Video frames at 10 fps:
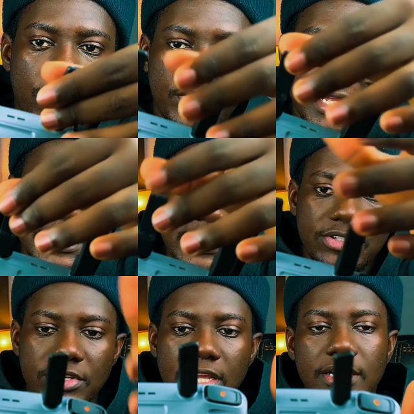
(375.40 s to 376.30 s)
or
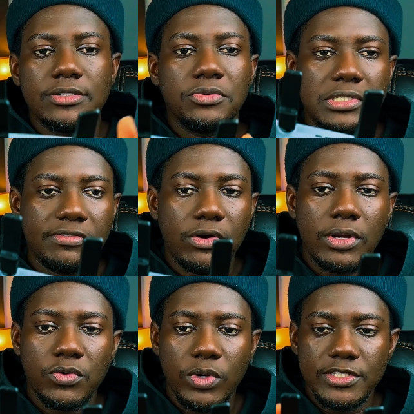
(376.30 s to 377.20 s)
90-degree angle, whichever
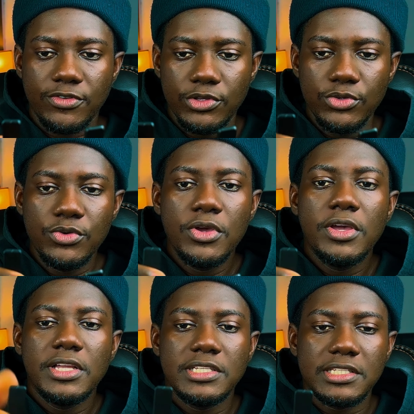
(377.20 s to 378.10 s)
one works for you.
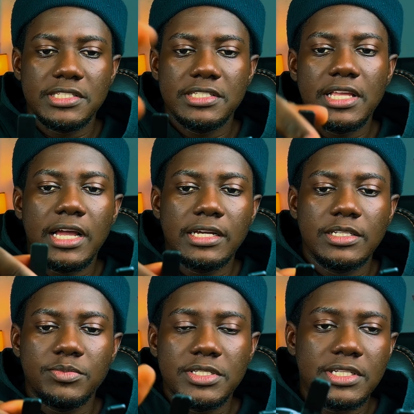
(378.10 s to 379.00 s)
Just
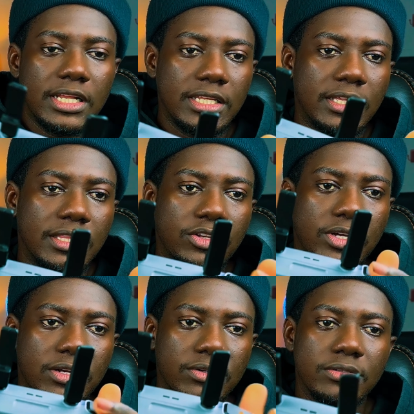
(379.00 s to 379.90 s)
angle it basically, then you
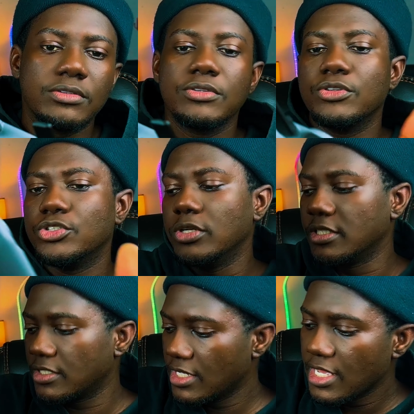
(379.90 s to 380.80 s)
can control
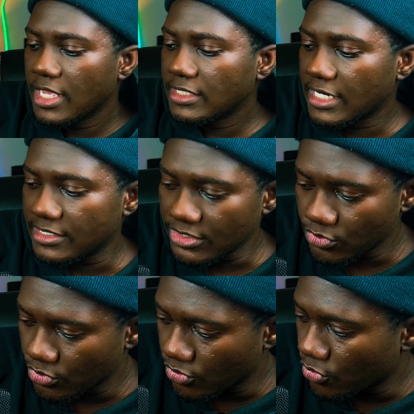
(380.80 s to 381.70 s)
it. That is it.
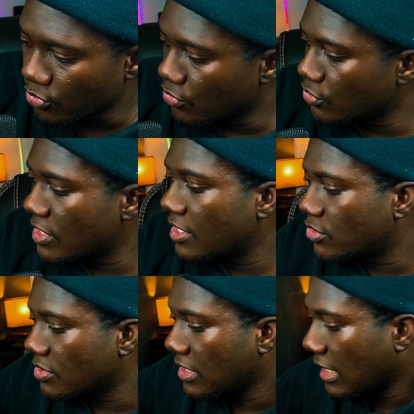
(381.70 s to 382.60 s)
We'll turn
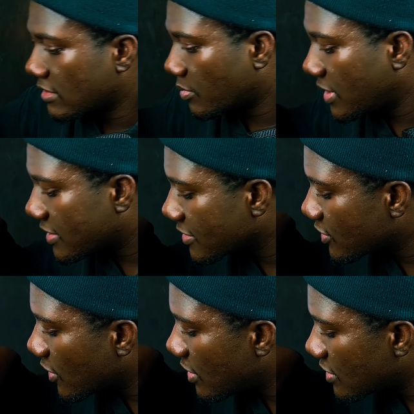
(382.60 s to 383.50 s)
it on in a little bit.
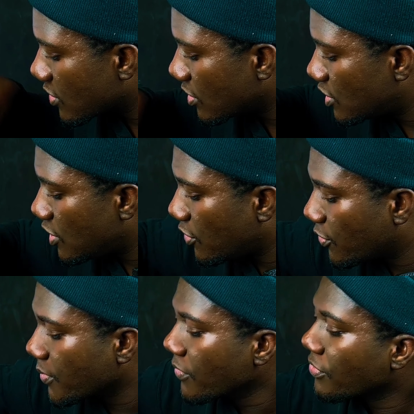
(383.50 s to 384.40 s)
So let's continue.